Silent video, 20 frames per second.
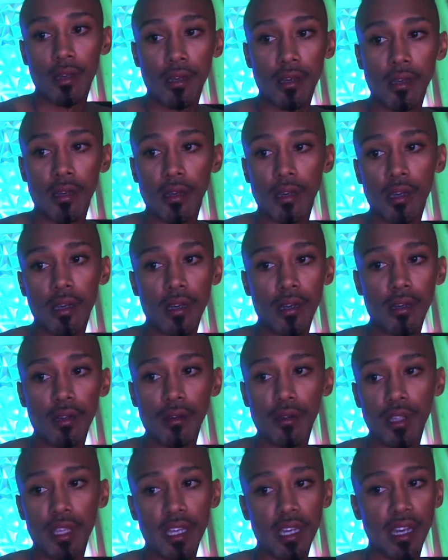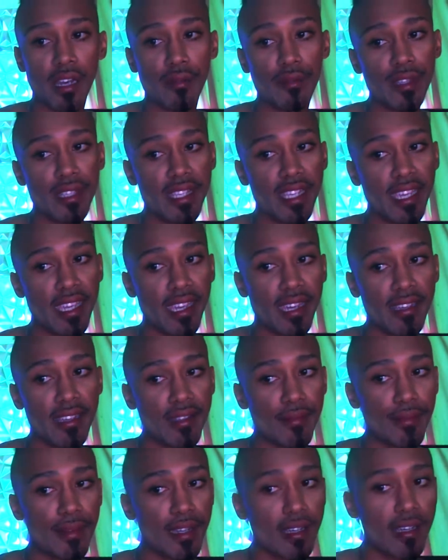Julia, I would say yes,
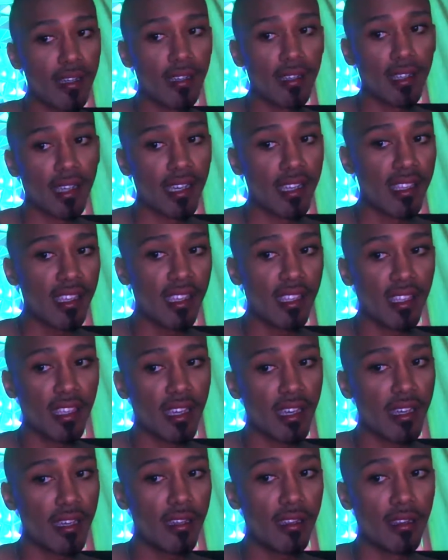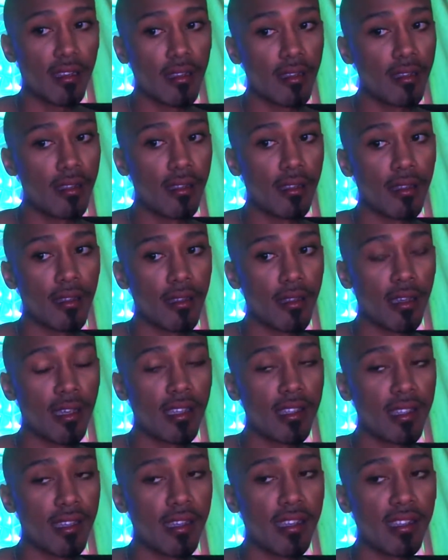because I think that
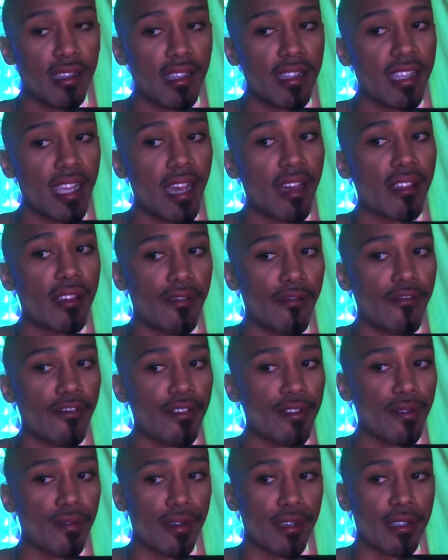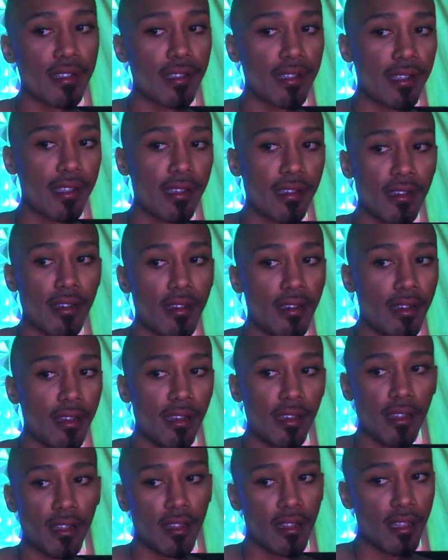it's a talent for twins.
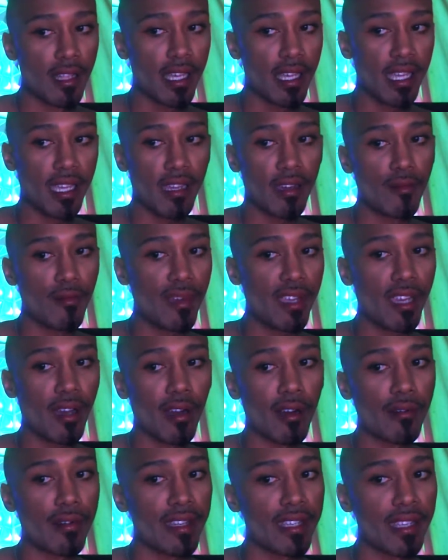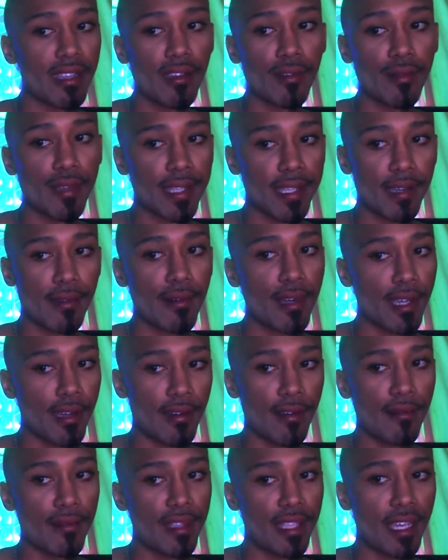Like, we always know what's going
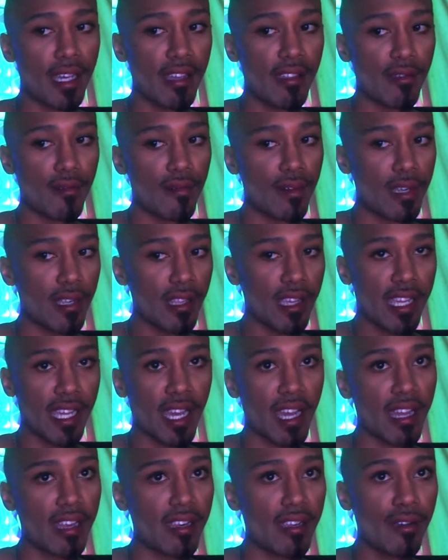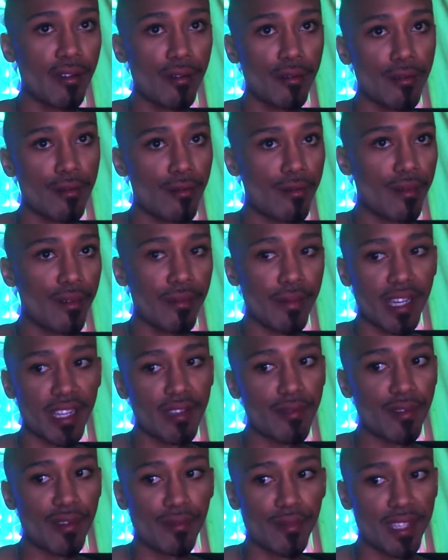on with the other one. Like, I knew when my
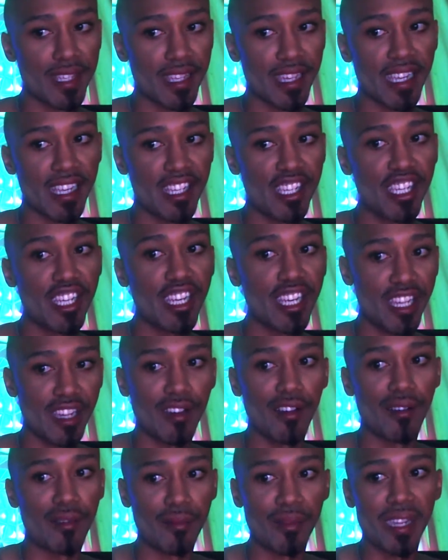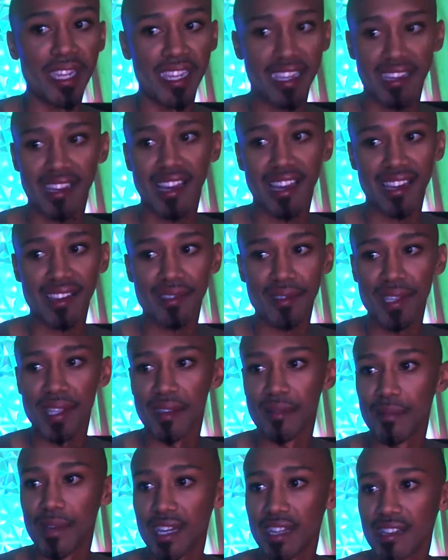twin was like cheating on me. I knew so
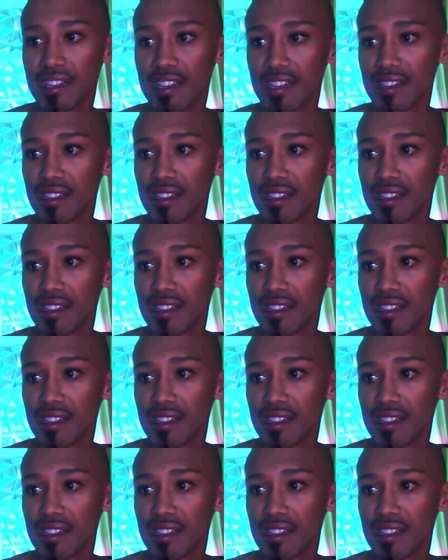much.